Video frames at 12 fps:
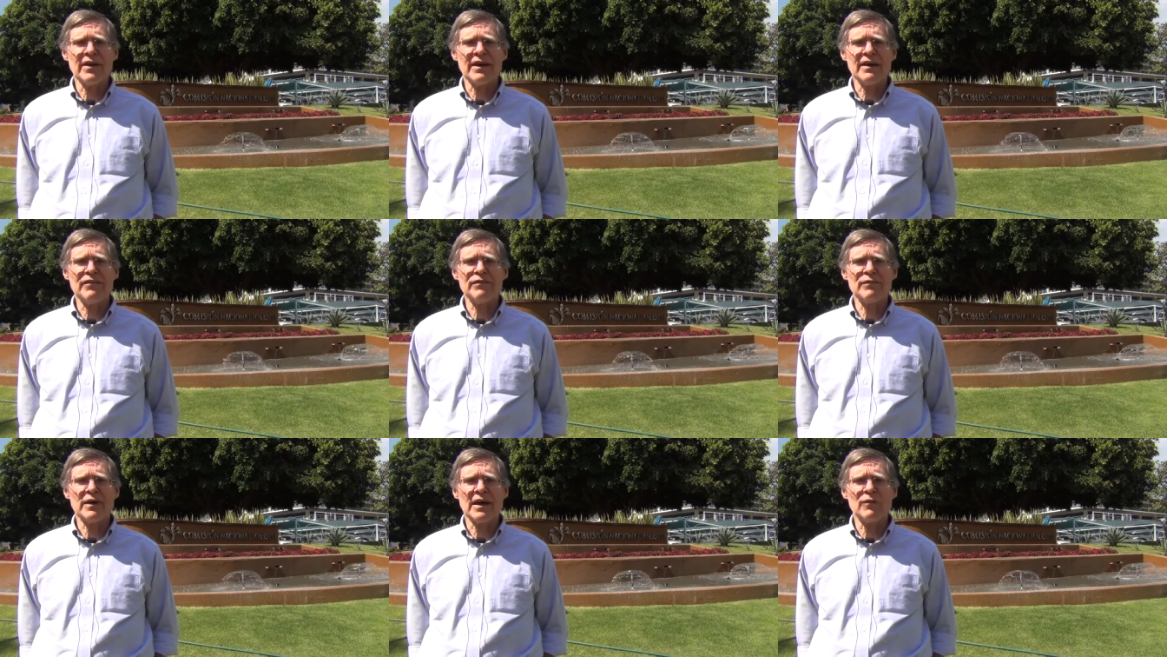
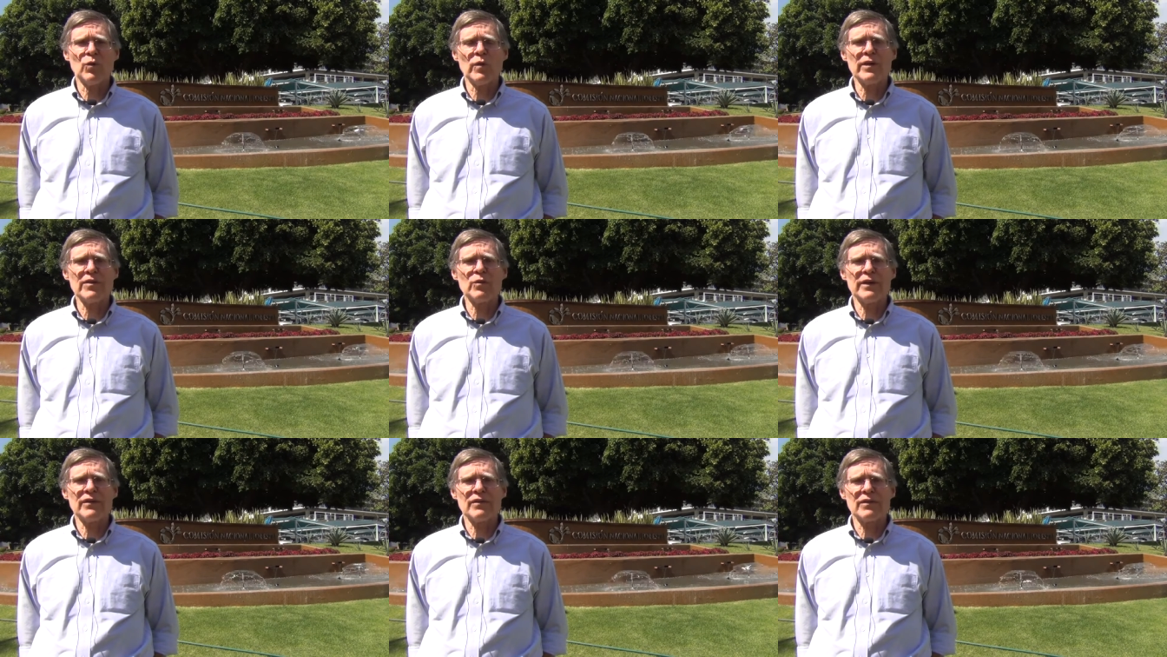I've worked
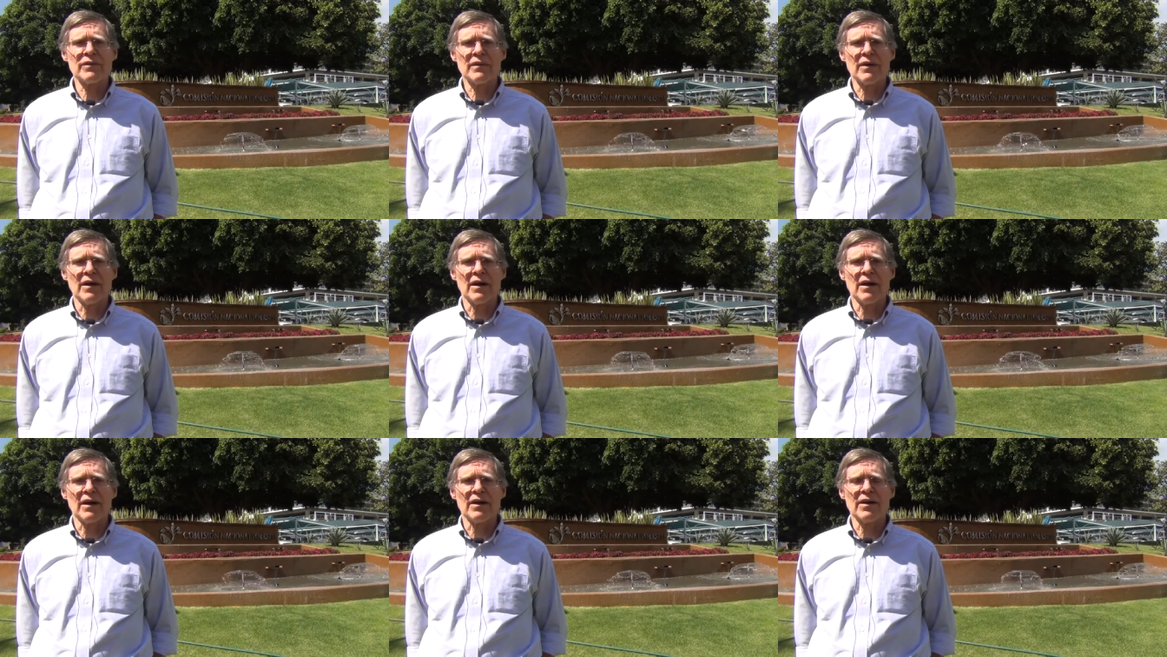with
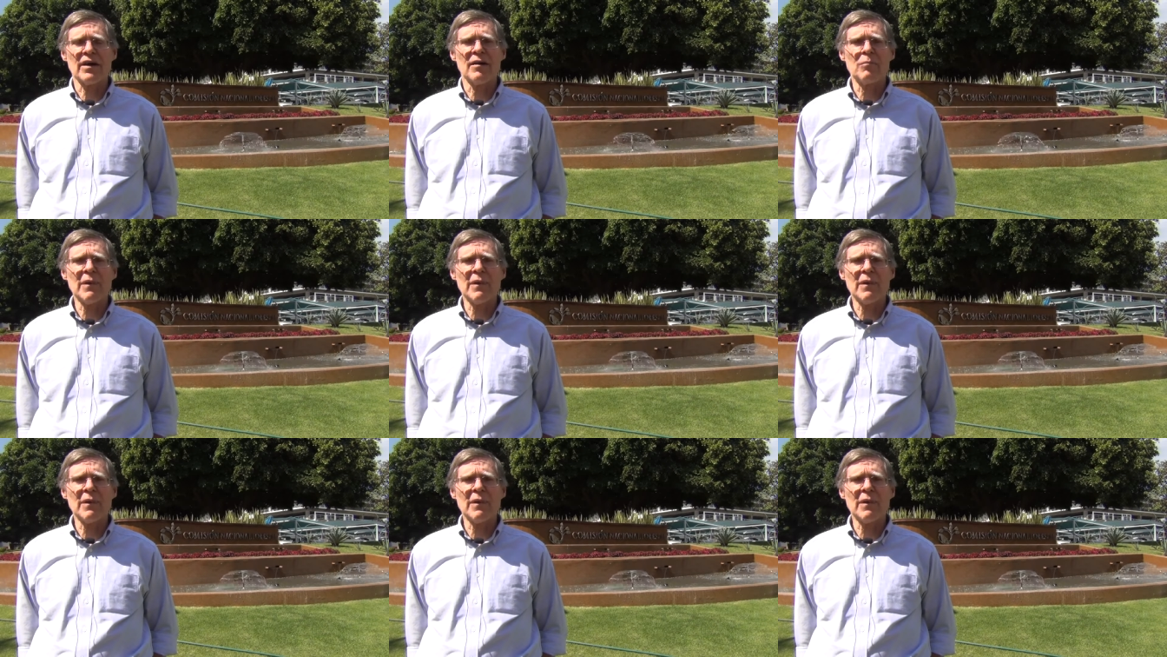a